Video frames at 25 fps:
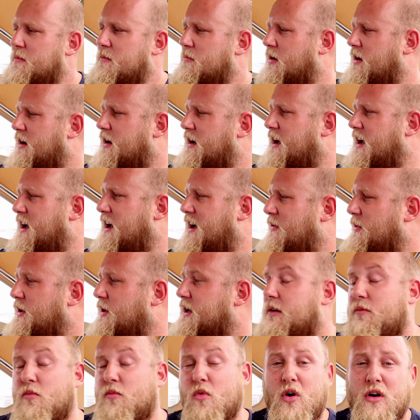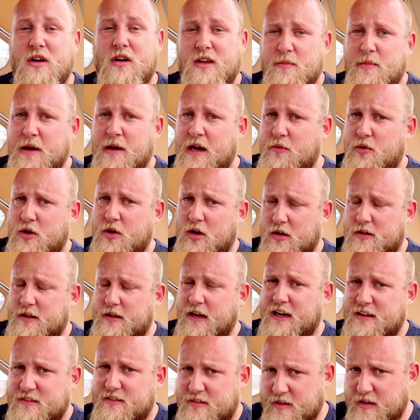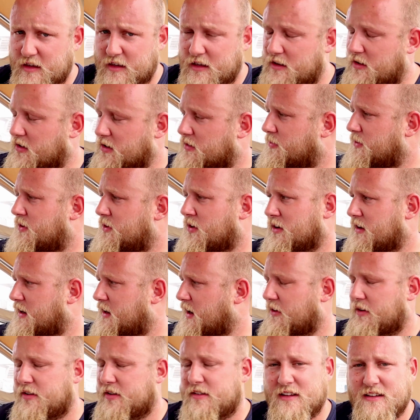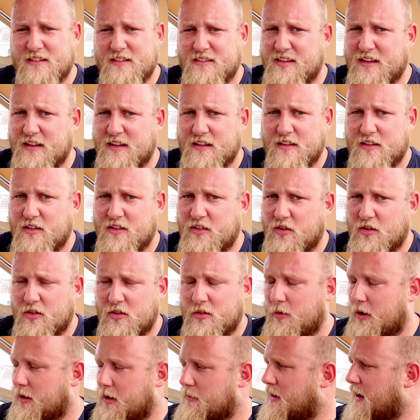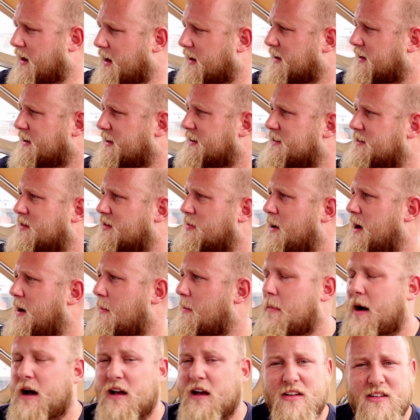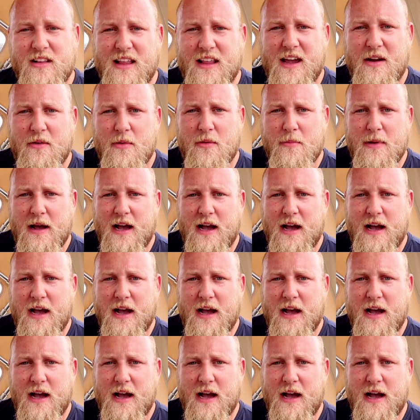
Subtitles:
But we didn't walk it back. We got a taxi because we couldn't carry 6 cylinders all the way back. It's about a mile there and